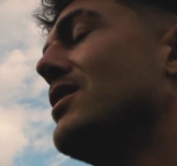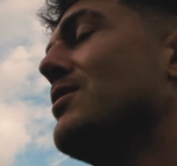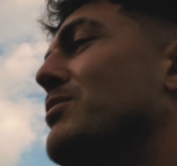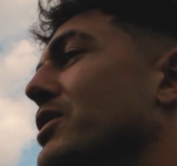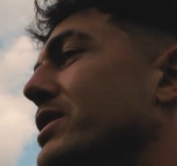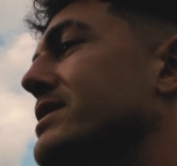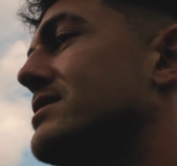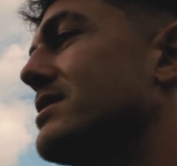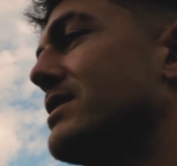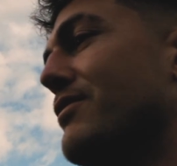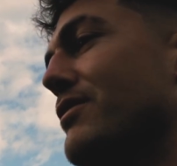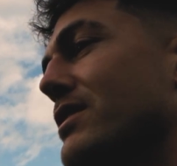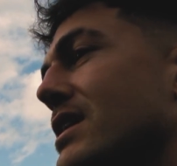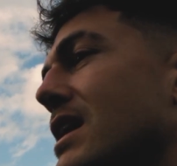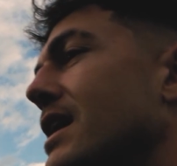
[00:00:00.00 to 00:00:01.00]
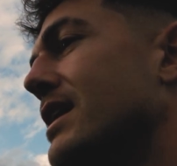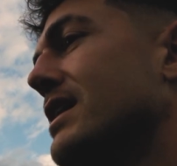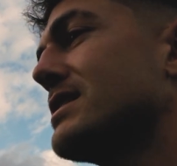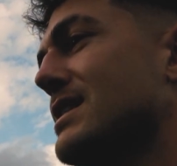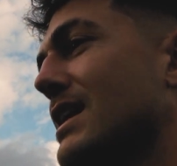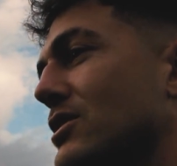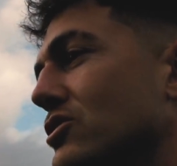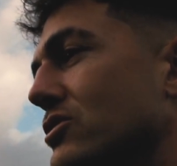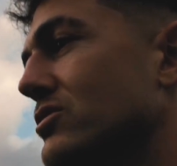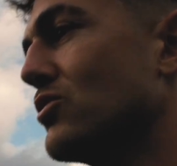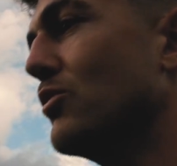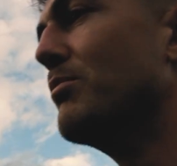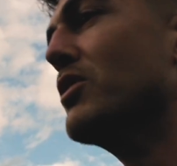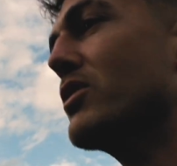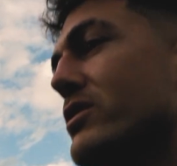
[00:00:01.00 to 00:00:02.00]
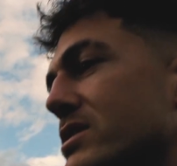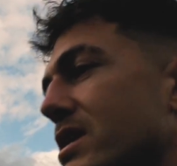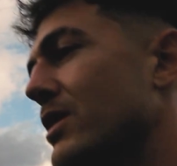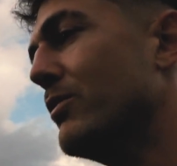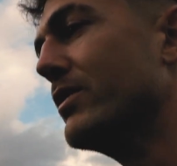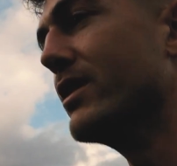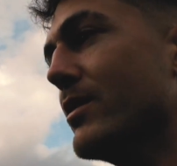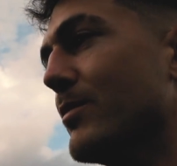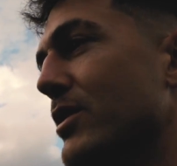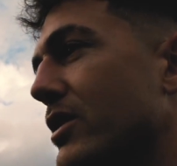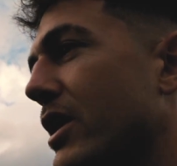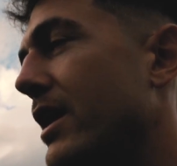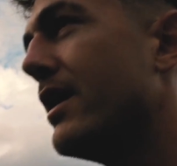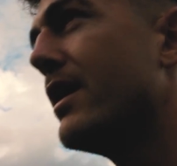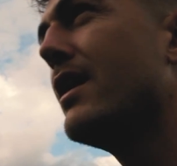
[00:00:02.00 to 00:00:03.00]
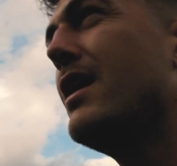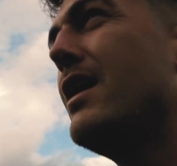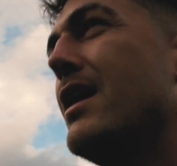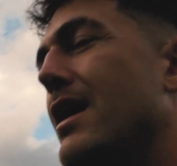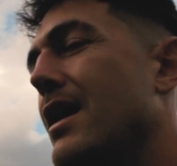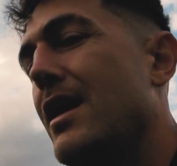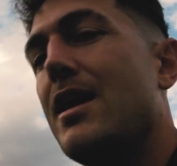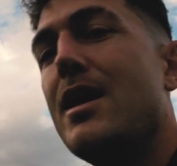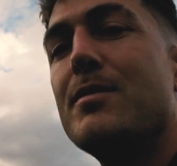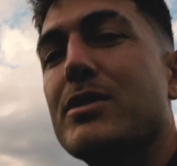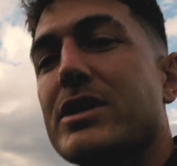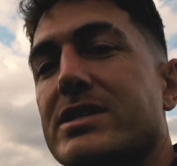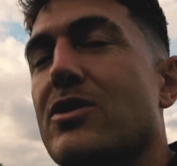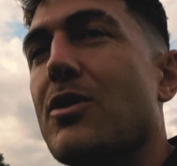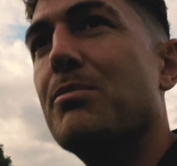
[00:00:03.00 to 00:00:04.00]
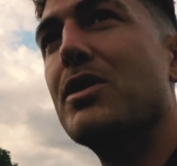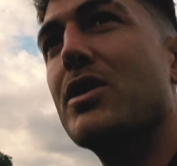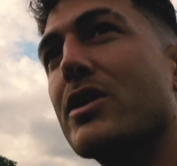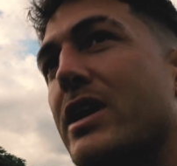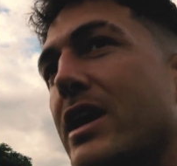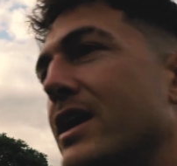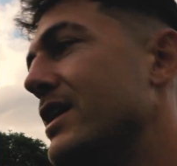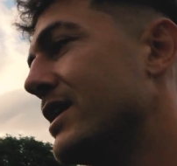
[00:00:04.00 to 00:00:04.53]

put into different sections or books within a book, but it's not a book.